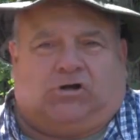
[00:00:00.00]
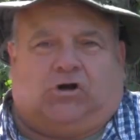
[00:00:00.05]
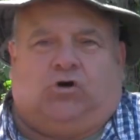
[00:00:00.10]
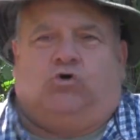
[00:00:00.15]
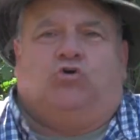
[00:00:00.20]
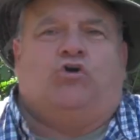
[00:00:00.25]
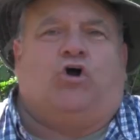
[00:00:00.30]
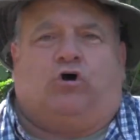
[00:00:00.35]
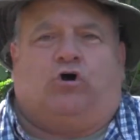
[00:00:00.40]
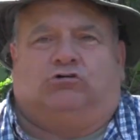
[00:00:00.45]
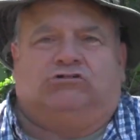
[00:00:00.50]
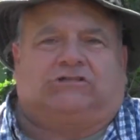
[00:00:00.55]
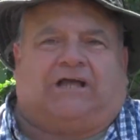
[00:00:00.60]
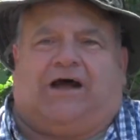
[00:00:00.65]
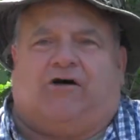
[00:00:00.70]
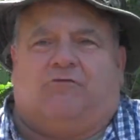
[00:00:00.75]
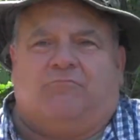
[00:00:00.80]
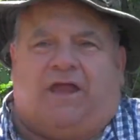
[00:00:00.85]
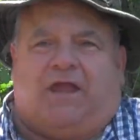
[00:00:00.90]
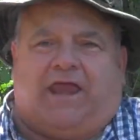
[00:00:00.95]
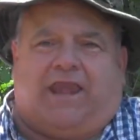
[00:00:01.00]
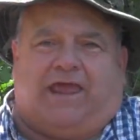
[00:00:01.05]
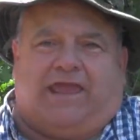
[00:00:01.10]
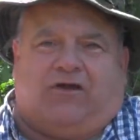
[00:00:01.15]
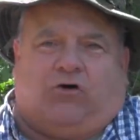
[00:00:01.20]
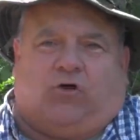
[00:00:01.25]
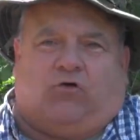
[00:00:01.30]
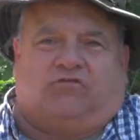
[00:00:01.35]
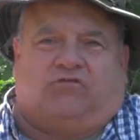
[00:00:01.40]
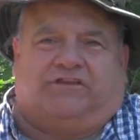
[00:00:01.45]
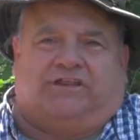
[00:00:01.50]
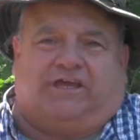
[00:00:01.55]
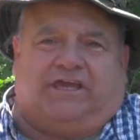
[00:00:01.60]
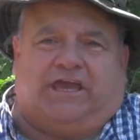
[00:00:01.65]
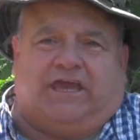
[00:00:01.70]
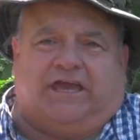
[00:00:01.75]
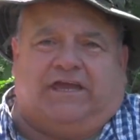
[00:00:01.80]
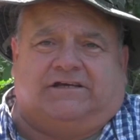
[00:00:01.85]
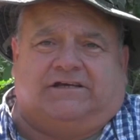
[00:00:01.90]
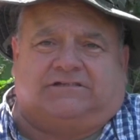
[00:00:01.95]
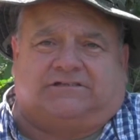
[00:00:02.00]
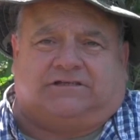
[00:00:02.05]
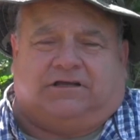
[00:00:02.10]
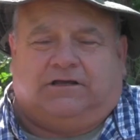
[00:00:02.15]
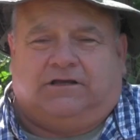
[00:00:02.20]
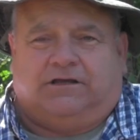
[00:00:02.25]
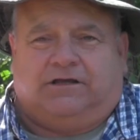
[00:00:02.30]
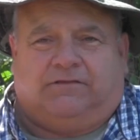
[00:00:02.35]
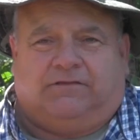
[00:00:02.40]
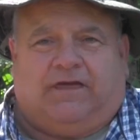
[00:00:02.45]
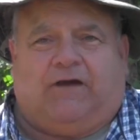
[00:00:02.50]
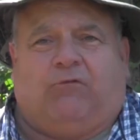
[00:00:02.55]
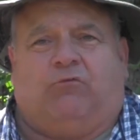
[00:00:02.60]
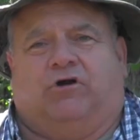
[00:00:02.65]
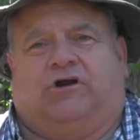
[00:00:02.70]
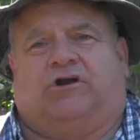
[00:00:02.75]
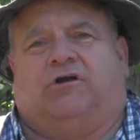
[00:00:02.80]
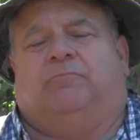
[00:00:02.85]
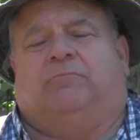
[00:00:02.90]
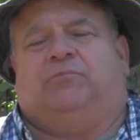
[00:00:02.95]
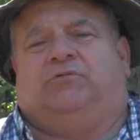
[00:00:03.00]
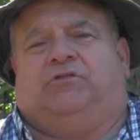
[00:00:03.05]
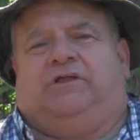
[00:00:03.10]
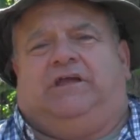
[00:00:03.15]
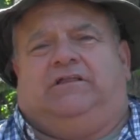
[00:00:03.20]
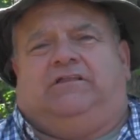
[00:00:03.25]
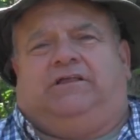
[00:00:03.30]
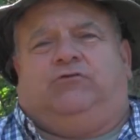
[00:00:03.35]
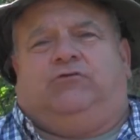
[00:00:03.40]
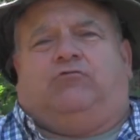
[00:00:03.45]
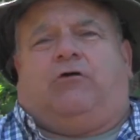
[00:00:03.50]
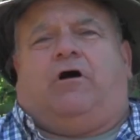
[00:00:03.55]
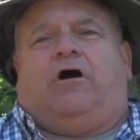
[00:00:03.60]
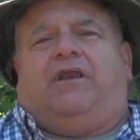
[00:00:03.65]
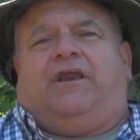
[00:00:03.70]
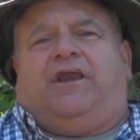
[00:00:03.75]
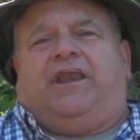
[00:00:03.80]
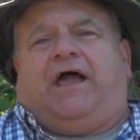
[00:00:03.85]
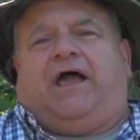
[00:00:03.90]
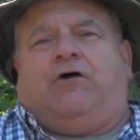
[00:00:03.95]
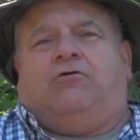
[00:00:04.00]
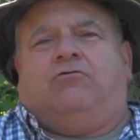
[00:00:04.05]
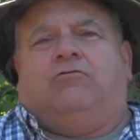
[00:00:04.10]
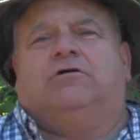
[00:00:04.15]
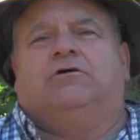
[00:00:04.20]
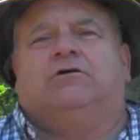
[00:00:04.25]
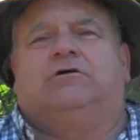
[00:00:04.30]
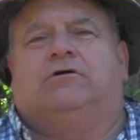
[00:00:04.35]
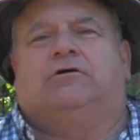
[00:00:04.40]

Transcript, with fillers: who knows how many over the years that were completely rotted out